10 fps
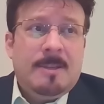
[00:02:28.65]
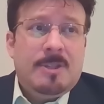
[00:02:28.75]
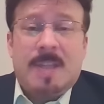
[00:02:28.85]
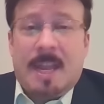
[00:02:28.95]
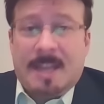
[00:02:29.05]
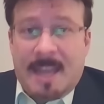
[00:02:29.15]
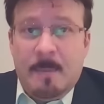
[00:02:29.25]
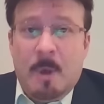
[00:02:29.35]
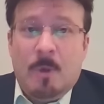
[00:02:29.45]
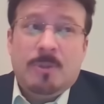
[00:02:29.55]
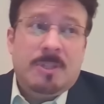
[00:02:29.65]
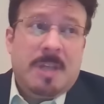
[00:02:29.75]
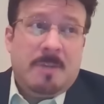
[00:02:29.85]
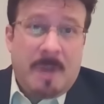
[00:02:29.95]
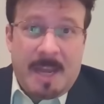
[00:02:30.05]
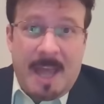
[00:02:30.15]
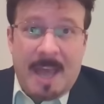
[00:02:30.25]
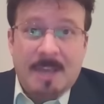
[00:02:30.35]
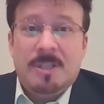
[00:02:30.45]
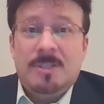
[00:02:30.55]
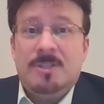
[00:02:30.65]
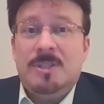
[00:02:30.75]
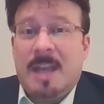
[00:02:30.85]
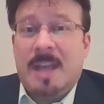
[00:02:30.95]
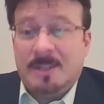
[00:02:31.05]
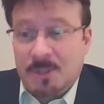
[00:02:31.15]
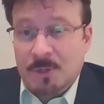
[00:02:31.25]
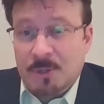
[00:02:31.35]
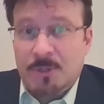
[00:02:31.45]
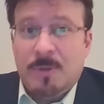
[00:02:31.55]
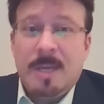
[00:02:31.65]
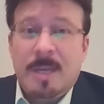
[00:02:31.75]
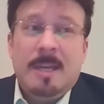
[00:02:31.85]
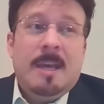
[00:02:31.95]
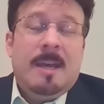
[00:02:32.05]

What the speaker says: She's had chemo. She's had radiation. She's had surgery.